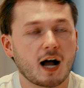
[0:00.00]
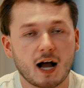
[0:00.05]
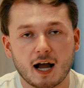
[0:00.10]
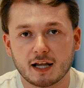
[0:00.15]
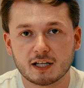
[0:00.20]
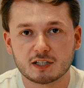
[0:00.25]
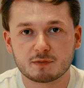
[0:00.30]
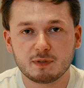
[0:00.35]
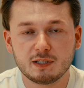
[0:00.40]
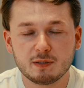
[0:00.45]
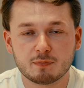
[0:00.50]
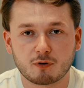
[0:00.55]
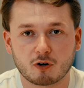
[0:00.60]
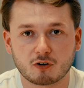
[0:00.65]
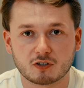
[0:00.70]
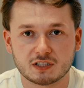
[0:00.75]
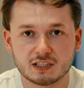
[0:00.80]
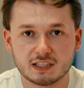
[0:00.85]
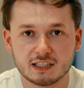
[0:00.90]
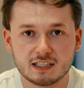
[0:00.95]
ISP
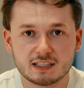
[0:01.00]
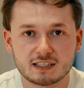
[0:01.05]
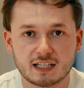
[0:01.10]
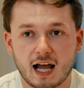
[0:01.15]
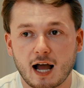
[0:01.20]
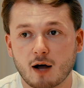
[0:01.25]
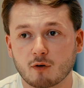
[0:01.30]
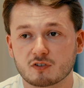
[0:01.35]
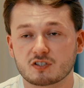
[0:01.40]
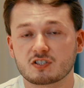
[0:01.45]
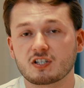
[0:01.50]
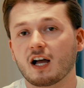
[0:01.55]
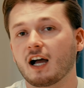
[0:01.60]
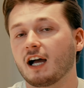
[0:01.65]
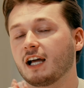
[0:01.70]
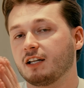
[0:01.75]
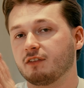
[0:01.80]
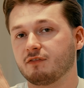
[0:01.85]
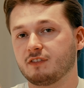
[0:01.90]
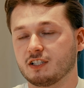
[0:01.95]
proxies
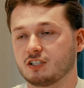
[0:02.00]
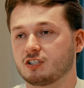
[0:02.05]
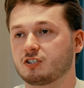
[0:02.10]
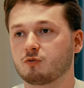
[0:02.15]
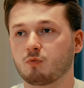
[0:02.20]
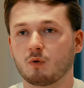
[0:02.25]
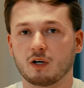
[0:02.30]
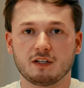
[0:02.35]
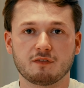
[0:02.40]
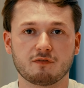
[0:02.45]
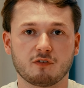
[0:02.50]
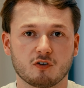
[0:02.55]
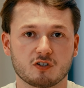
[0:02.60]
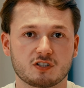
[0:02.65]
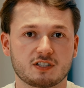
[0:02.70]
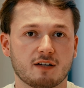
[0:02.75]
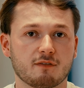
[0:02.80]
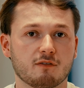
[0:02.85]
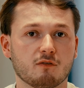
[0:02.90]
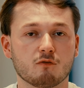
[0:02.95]
outside of this
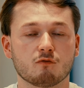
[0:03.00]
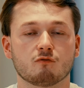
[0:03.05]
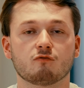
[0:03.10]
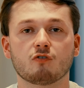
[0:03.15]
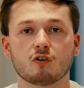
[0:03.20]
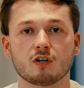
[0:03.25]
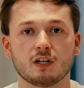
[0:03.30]
24/7